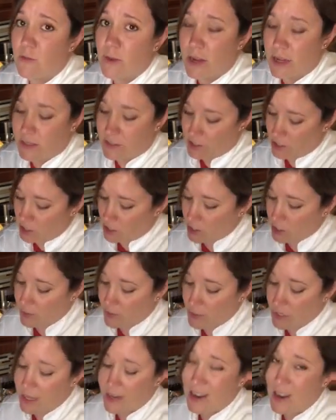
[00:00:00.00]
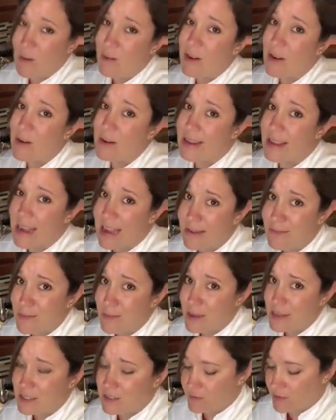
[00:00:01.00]
friends? And you're going to be like, no, I already have a
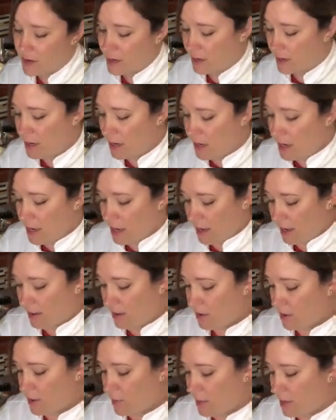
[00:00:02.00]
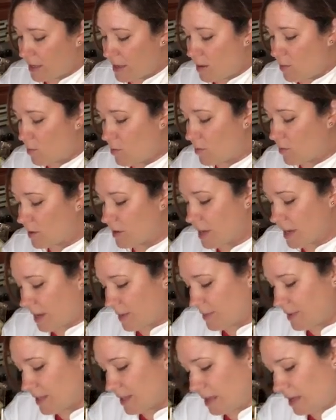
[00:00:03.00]
best friend. And they're going to be like, well, can I
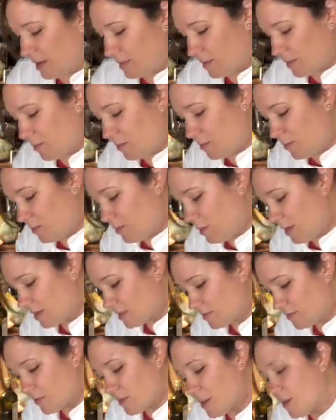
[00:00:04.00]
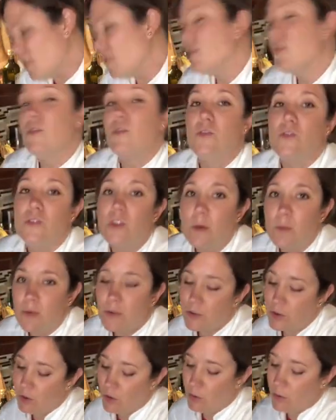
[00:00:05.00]
be like best friend number
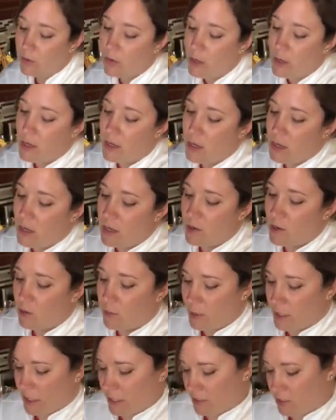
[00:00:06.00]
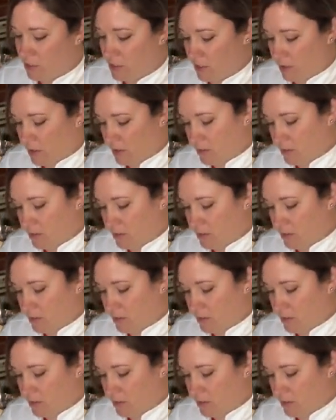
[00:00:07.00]
2? And you'll be like, sure,